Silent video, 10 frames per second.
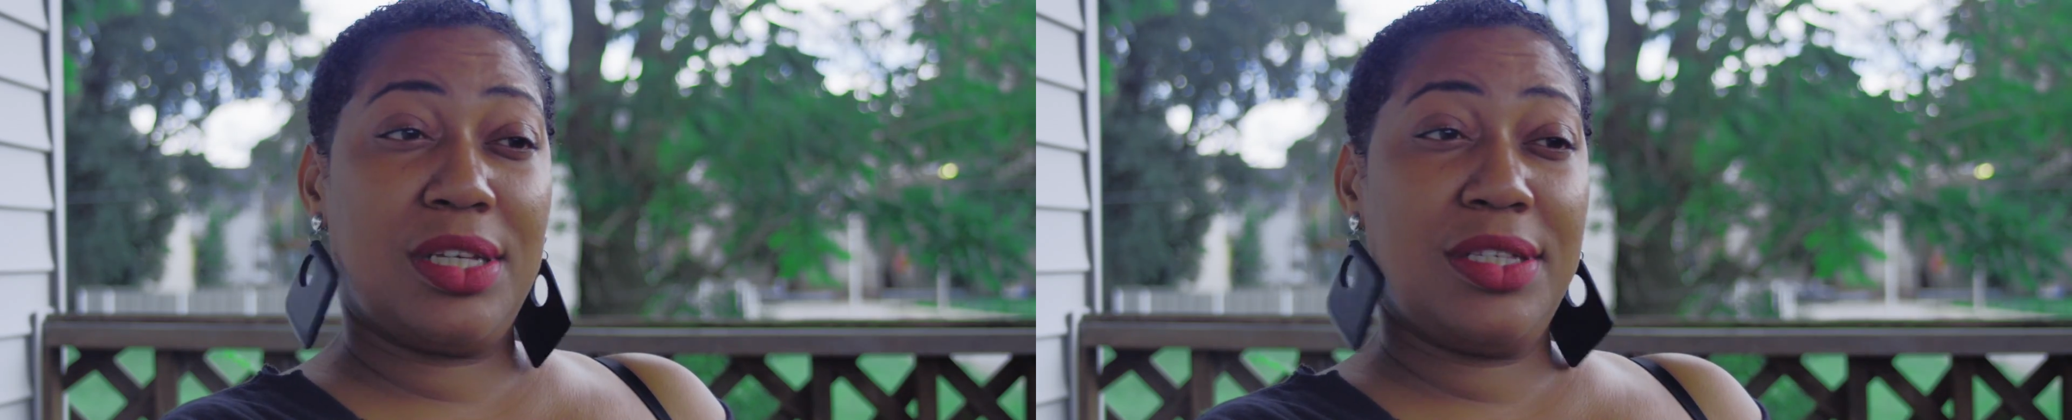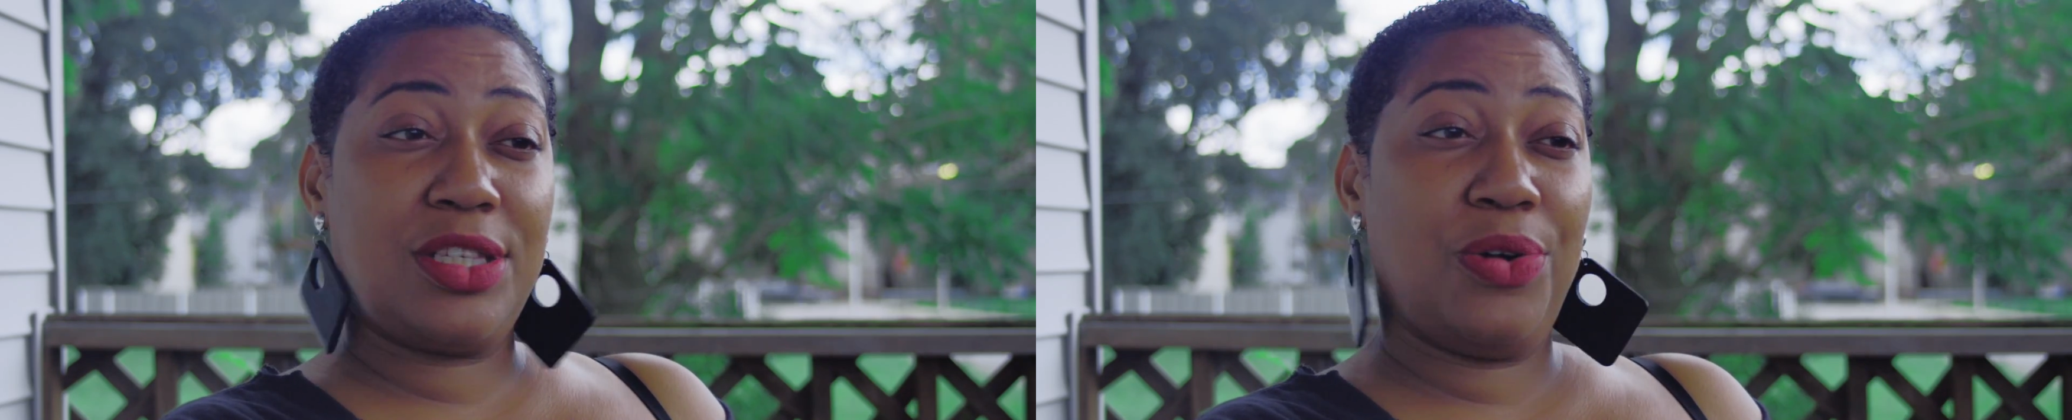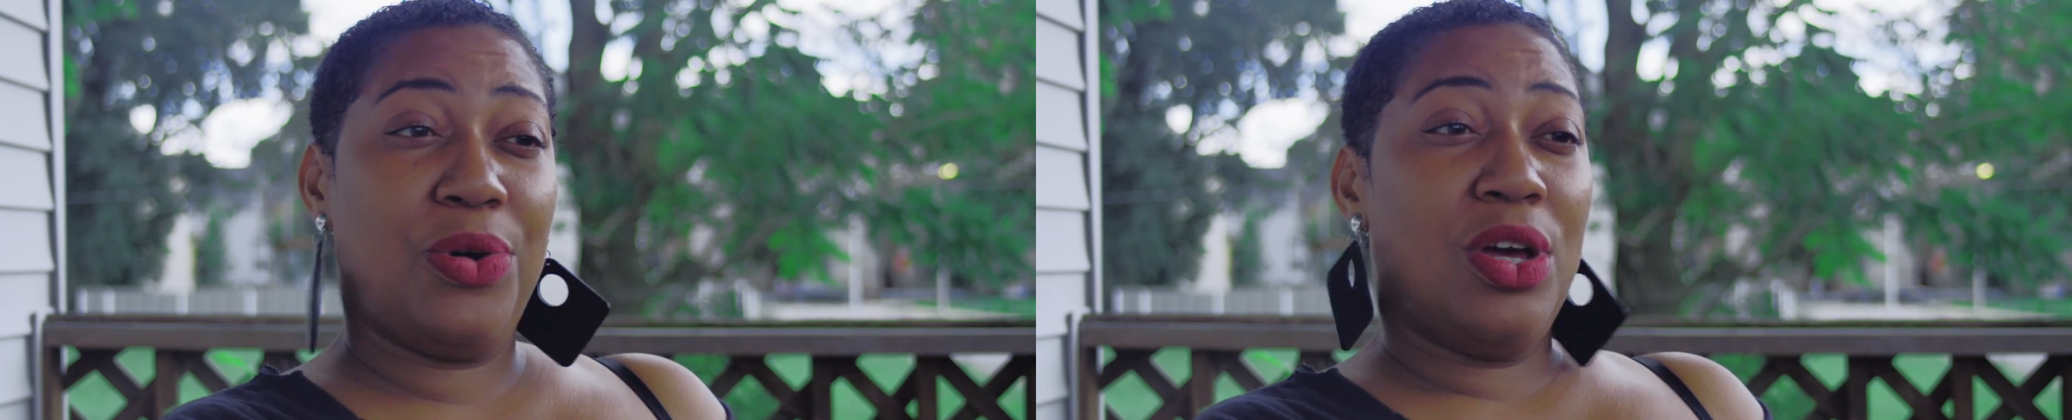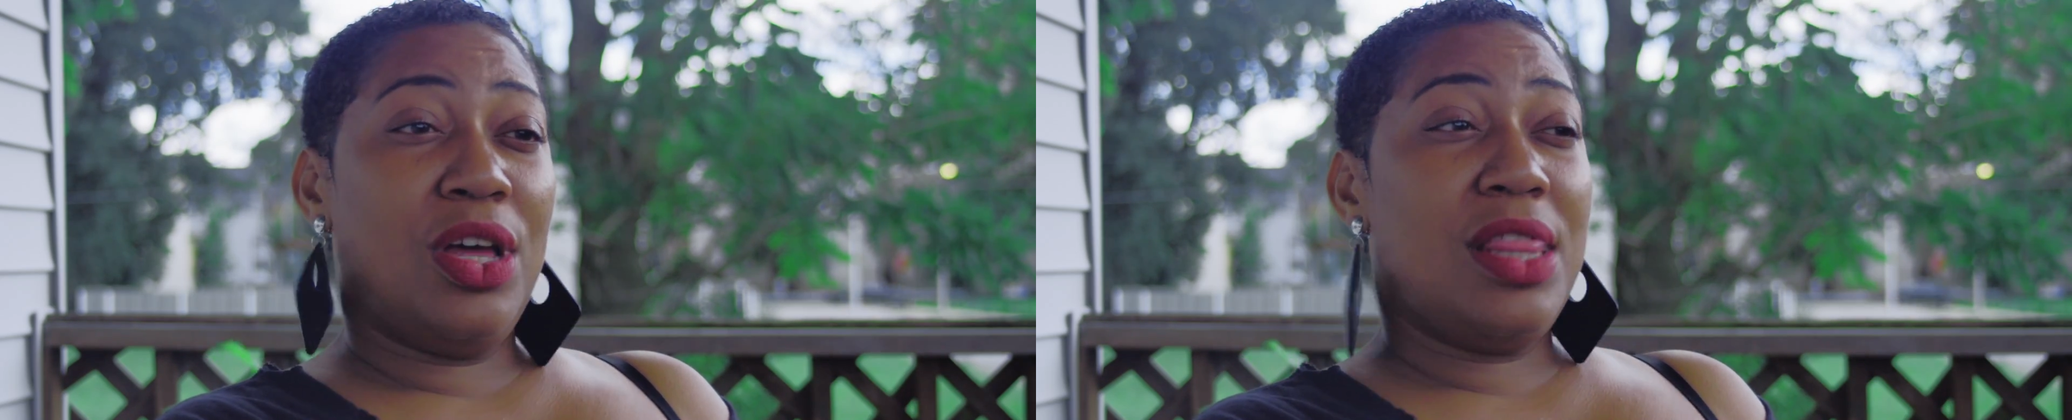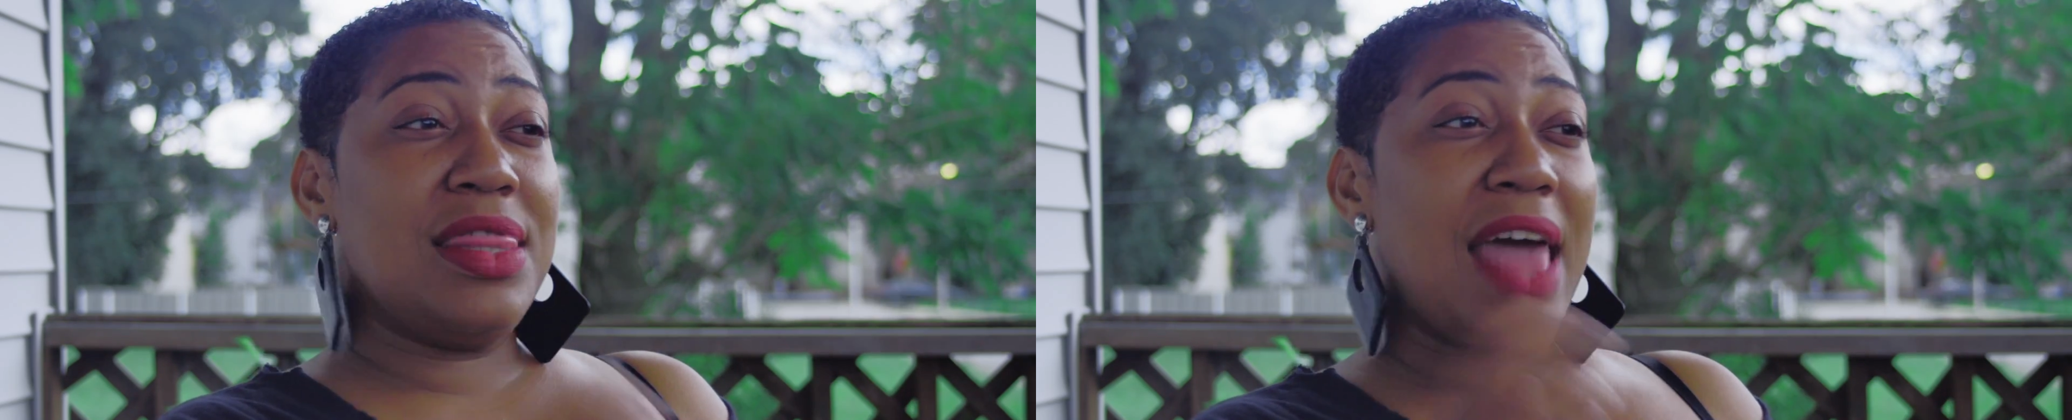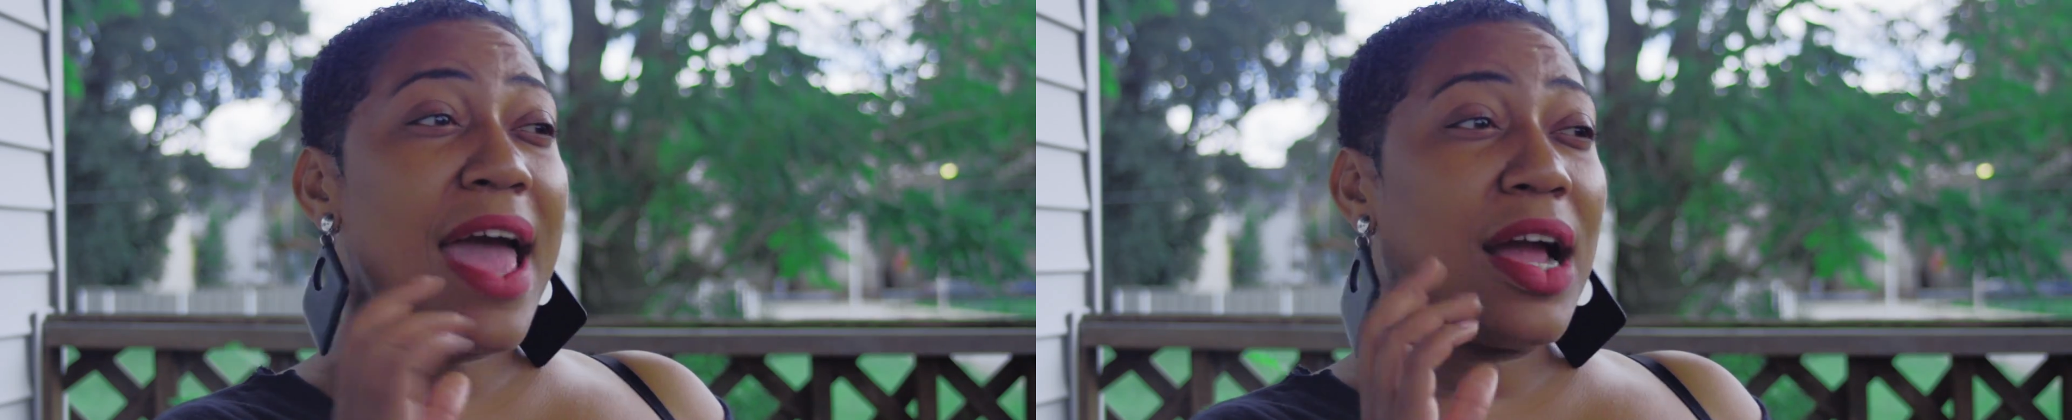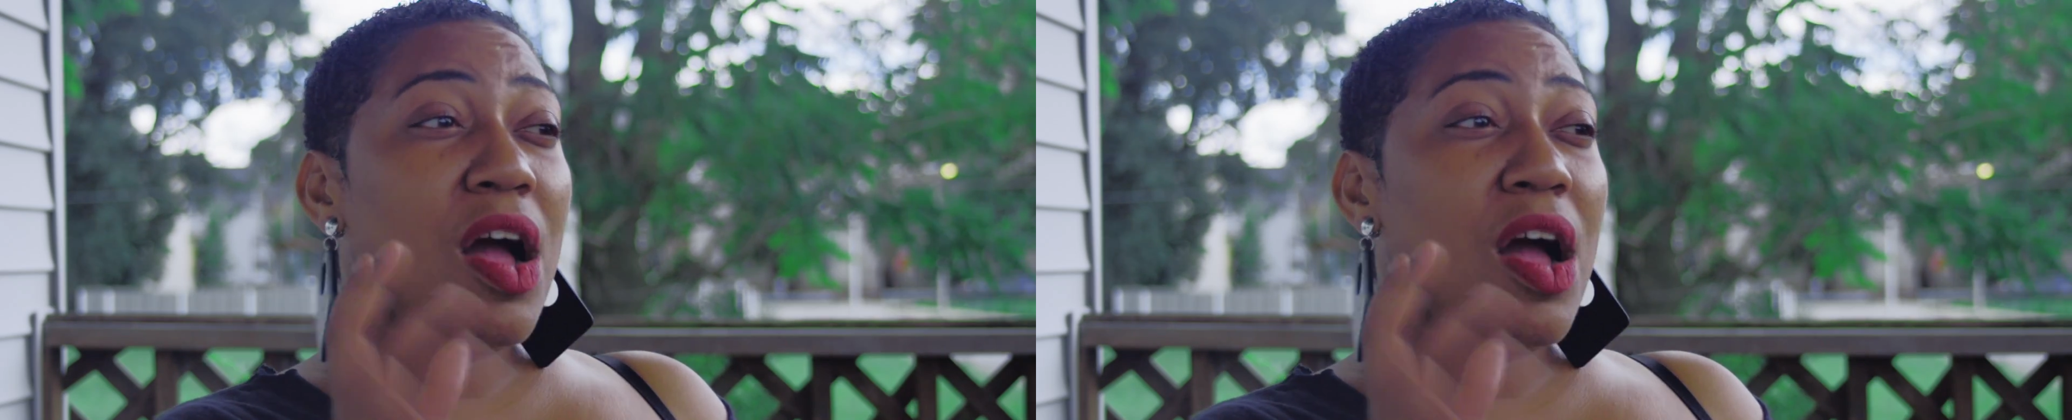And so that